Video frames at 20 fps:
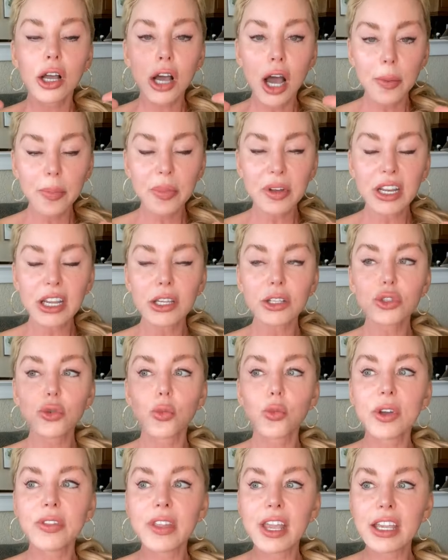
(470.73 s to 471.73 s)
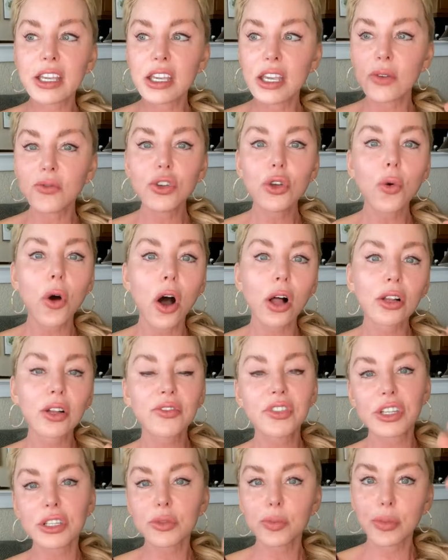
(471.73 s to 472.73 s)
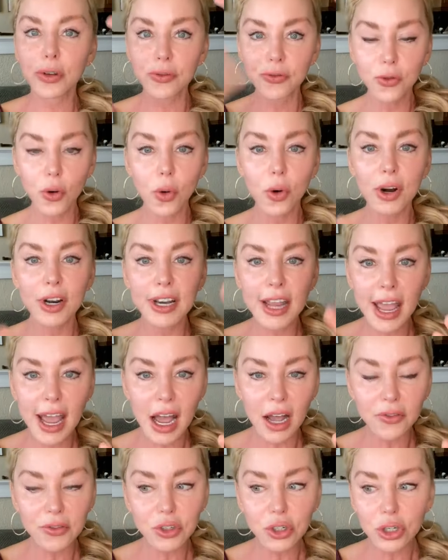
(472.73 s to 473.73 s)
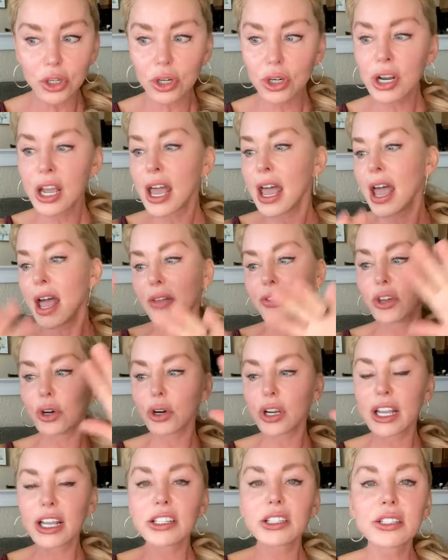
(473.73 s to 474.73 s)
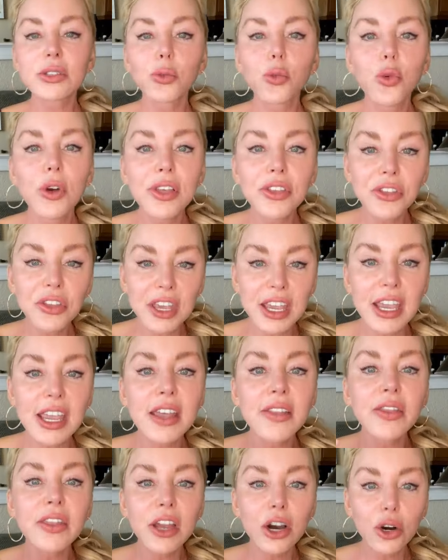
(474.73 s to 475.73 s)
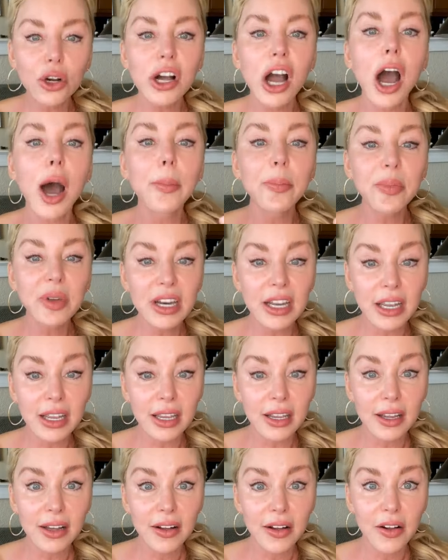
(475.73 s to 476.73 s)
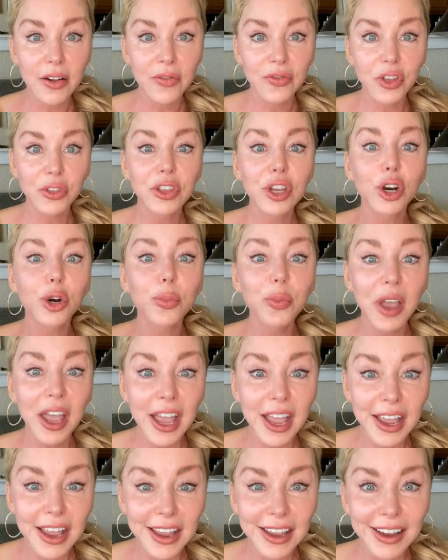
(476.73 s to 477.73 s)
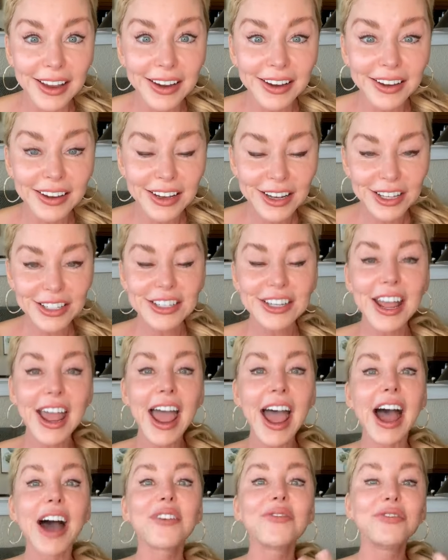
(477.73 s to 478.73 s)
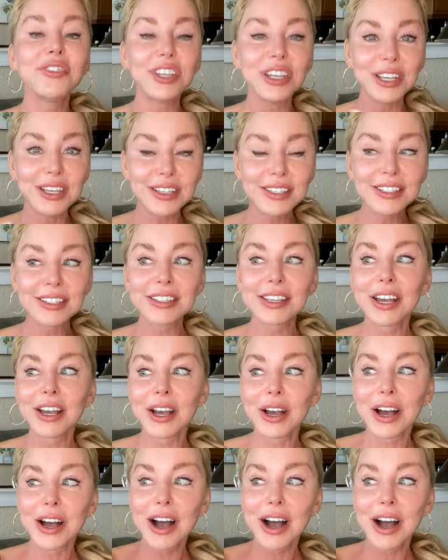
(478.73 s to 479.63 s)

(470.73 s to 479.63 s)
companies, when they give you all of this before and after, there it's within their company that they're paying to have these